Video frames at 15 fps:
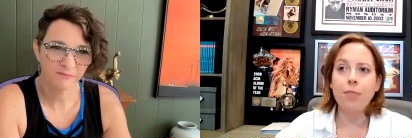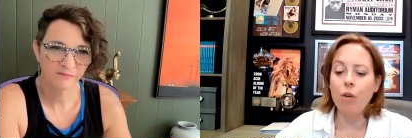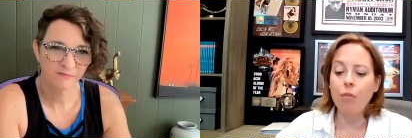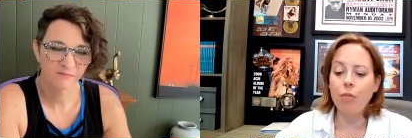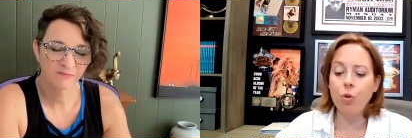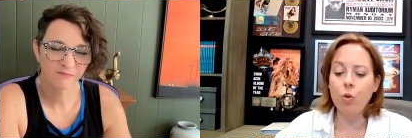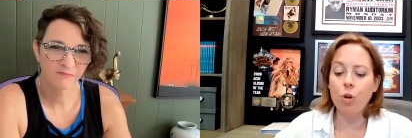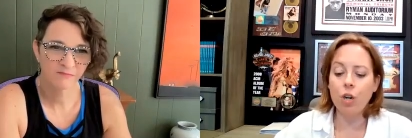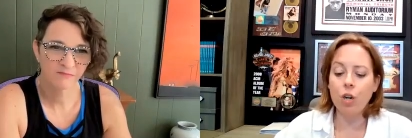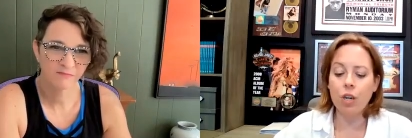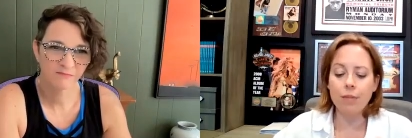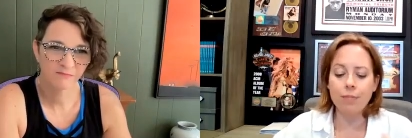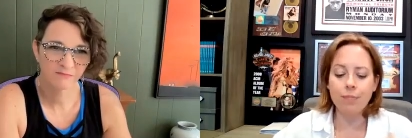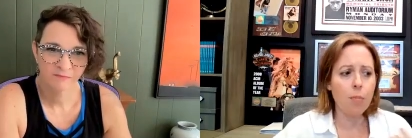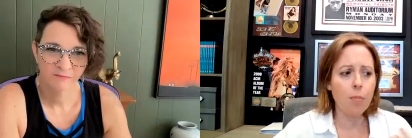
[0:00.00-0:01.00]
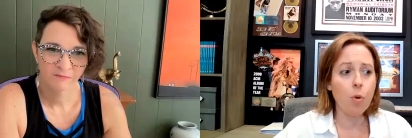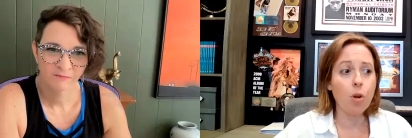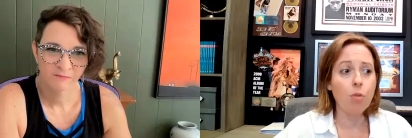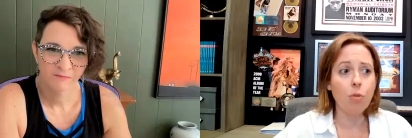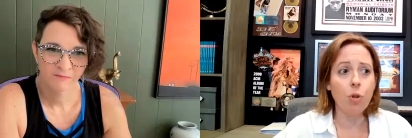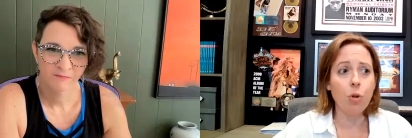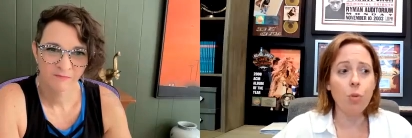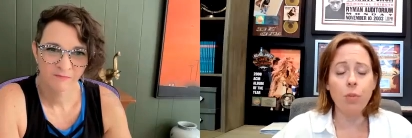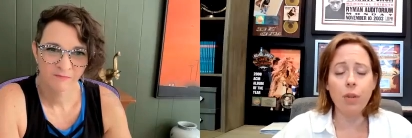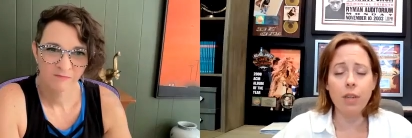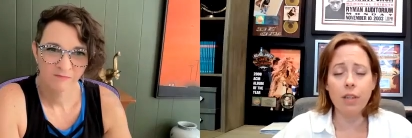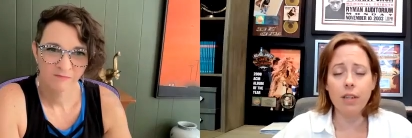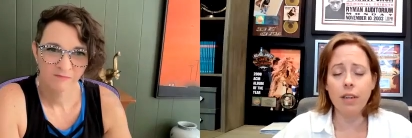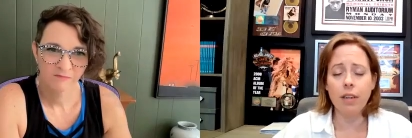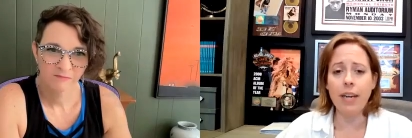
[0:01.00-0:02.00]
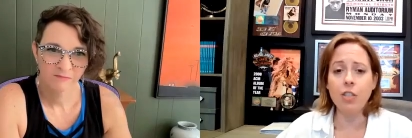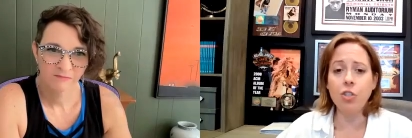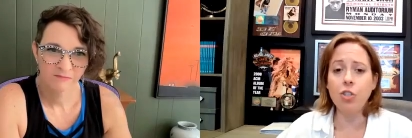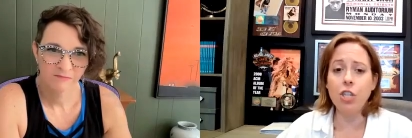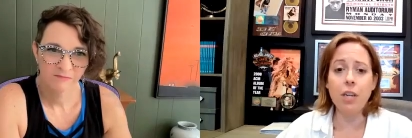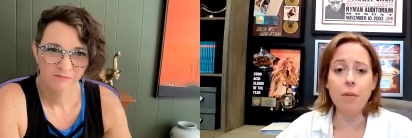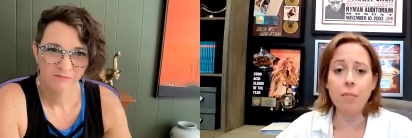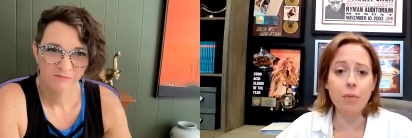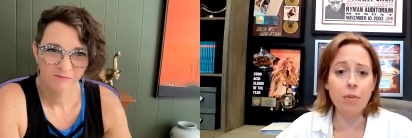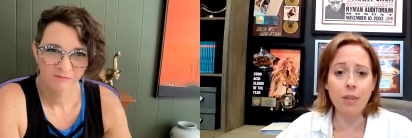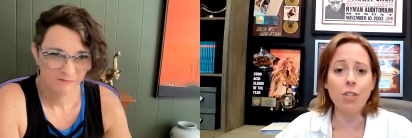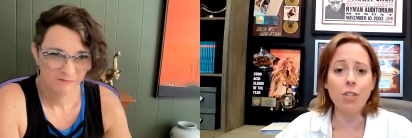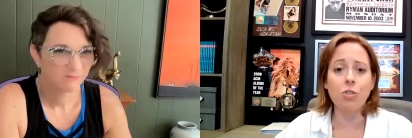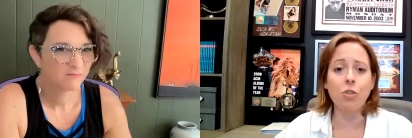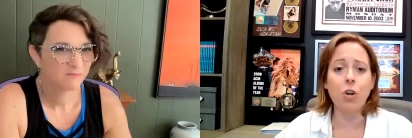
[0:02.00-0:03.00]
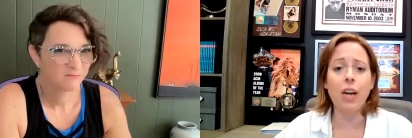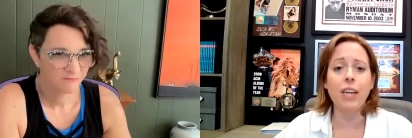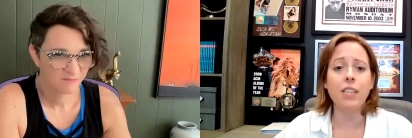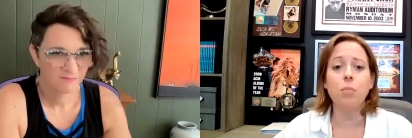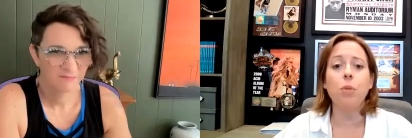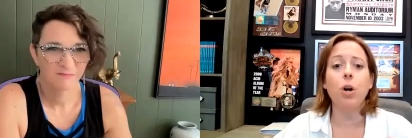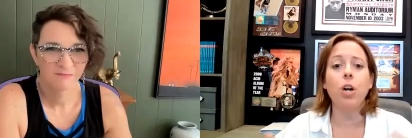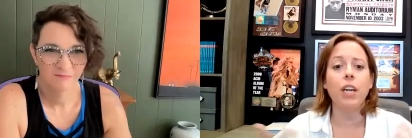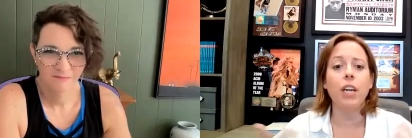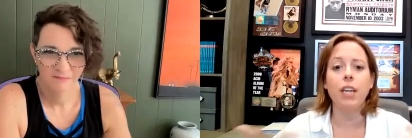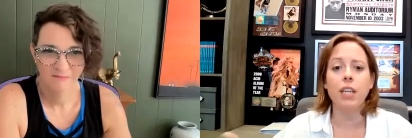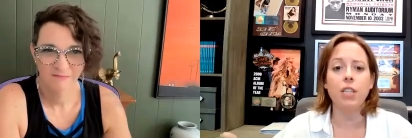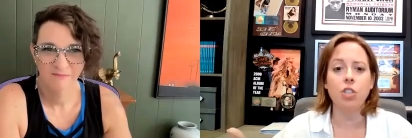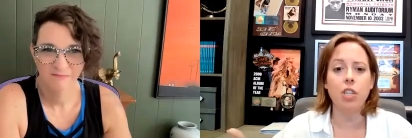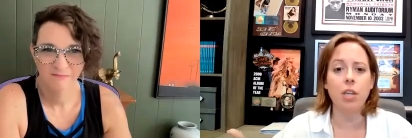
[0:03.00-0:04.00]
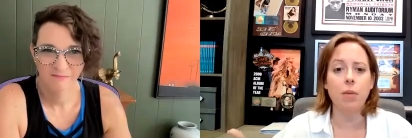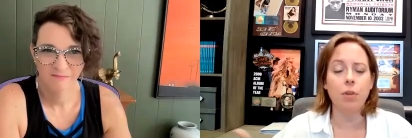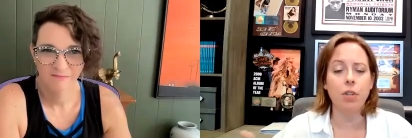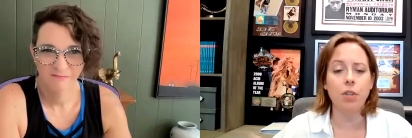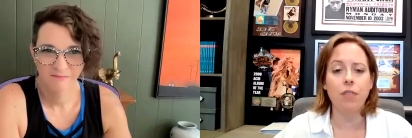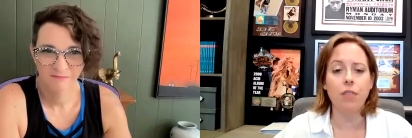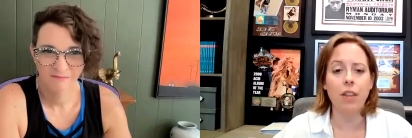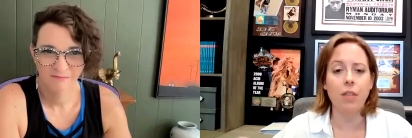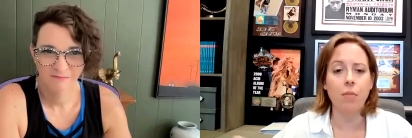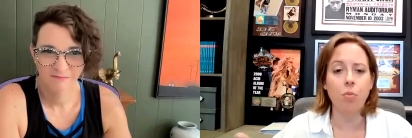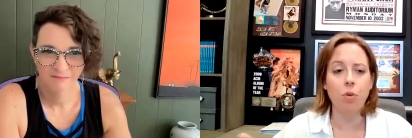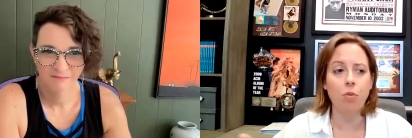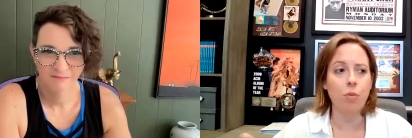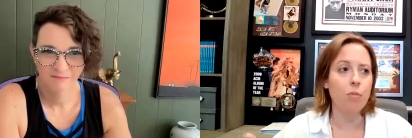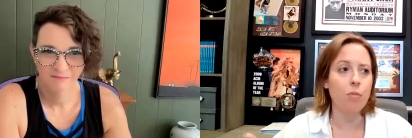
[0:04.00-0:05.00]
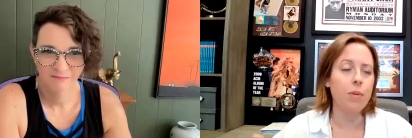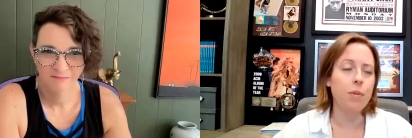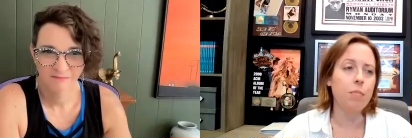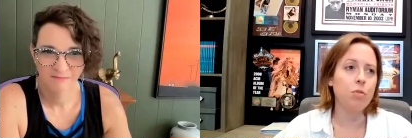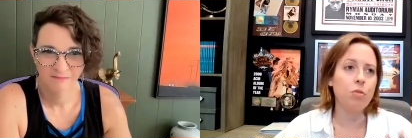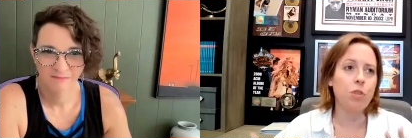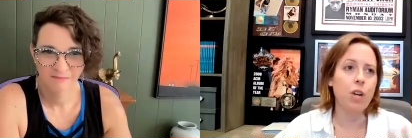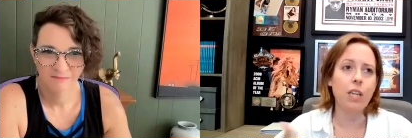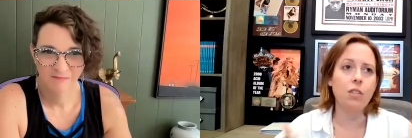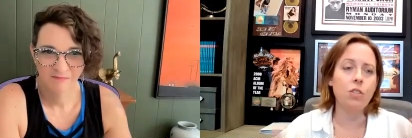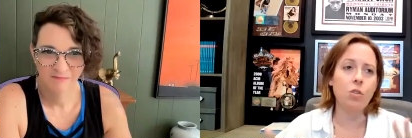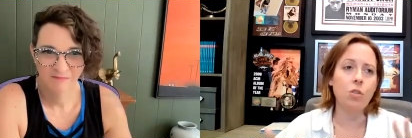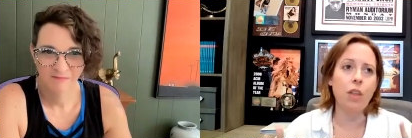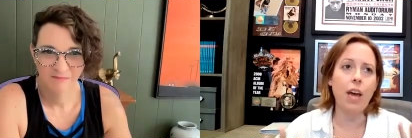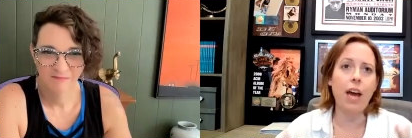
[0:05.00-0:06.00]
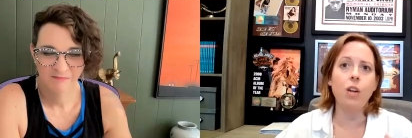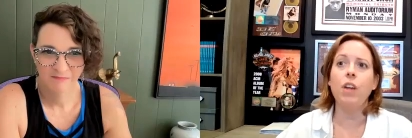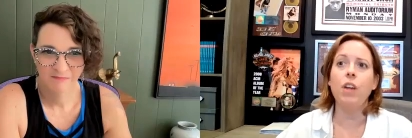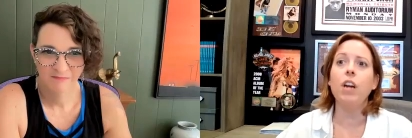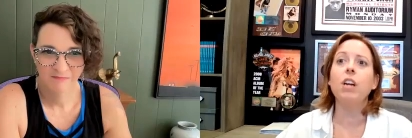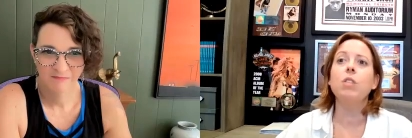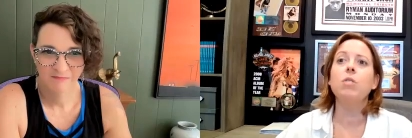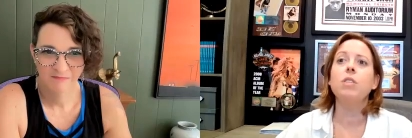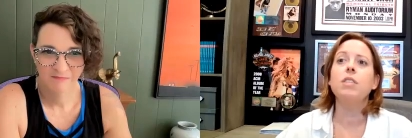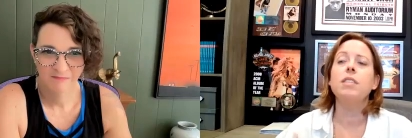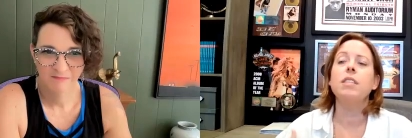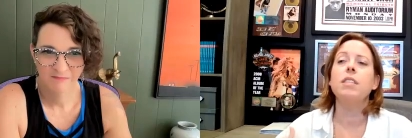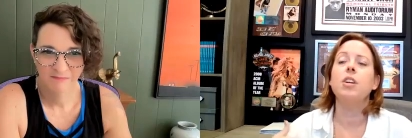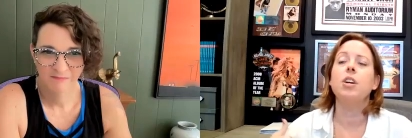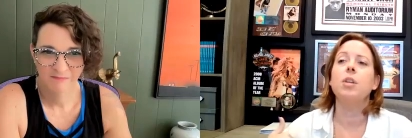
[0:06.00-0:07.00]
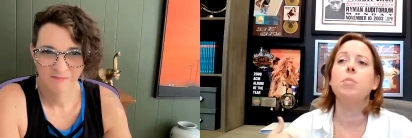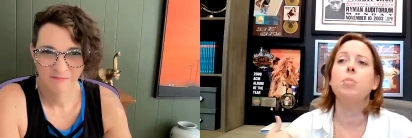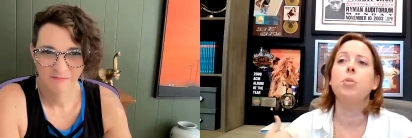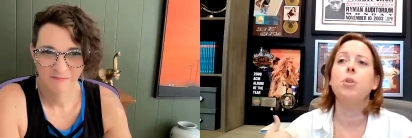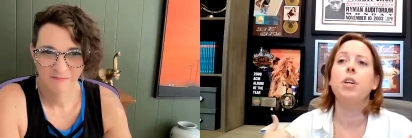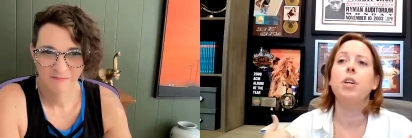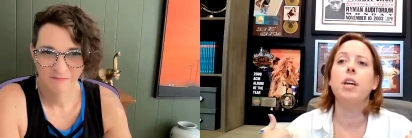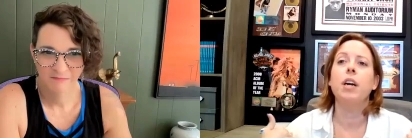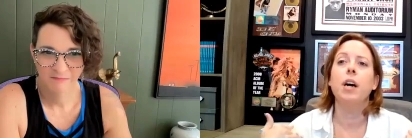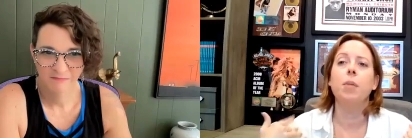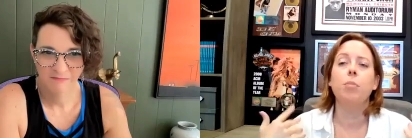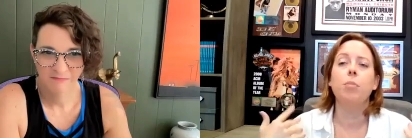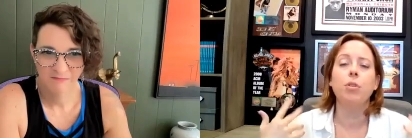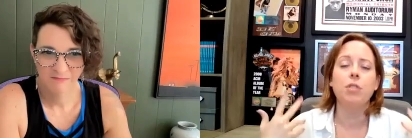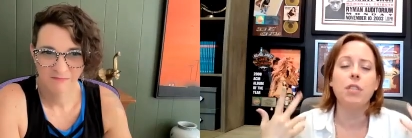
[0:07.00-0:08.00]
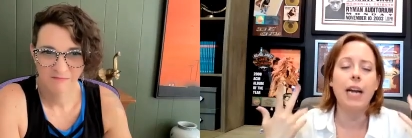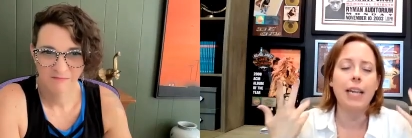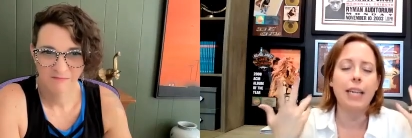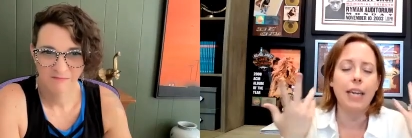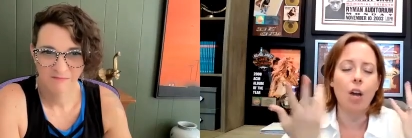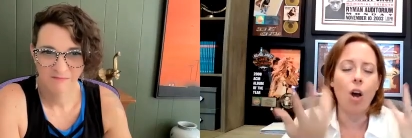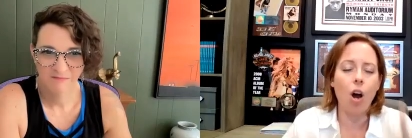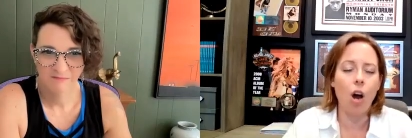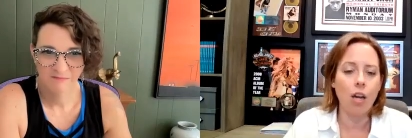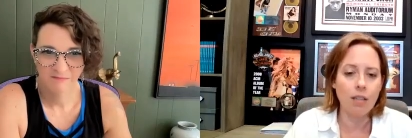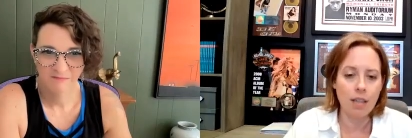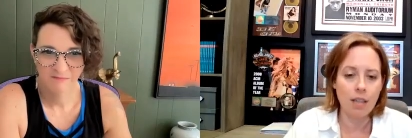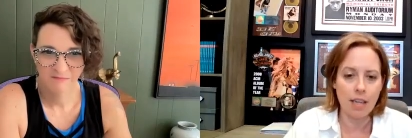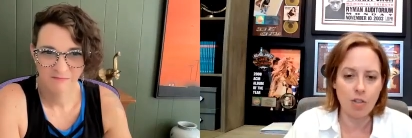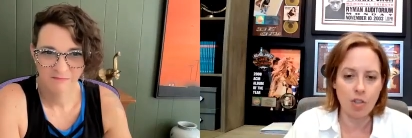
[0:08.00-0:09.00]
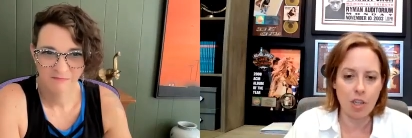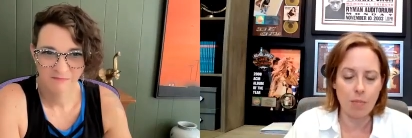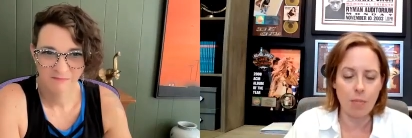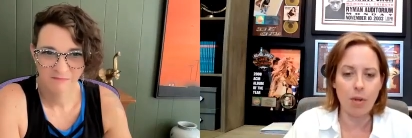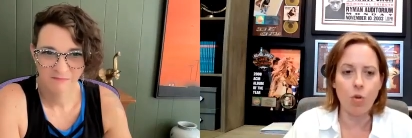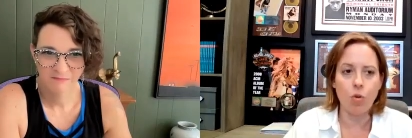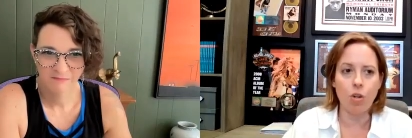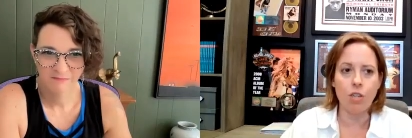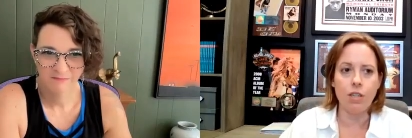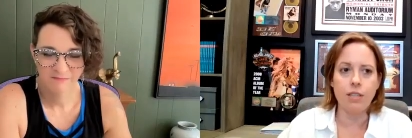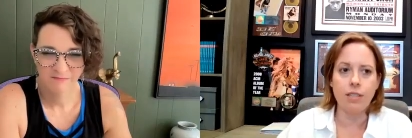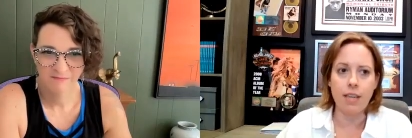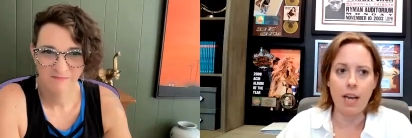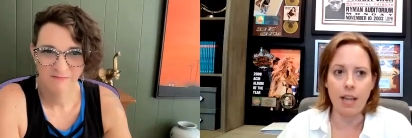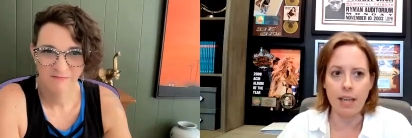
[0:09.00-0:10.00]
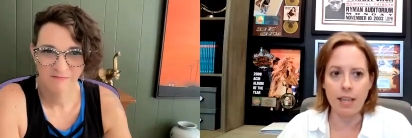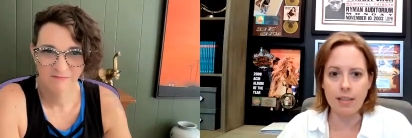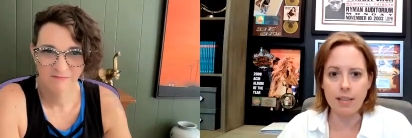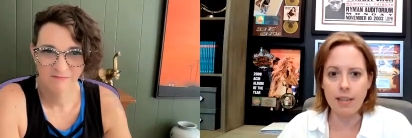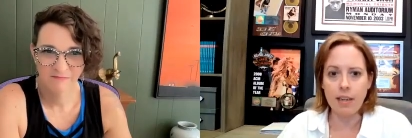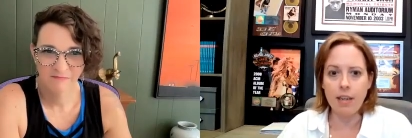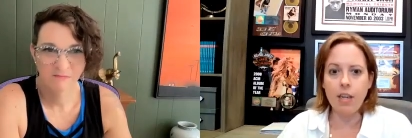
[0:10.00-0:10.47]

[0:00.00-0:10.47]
Speaker 1: if you're the boardroom in a Jeep, when you're trying to market a Jeep and you've got the boardroom of people trying to do that, they're going to sit there and put a personality onto that Jeep in order to sell it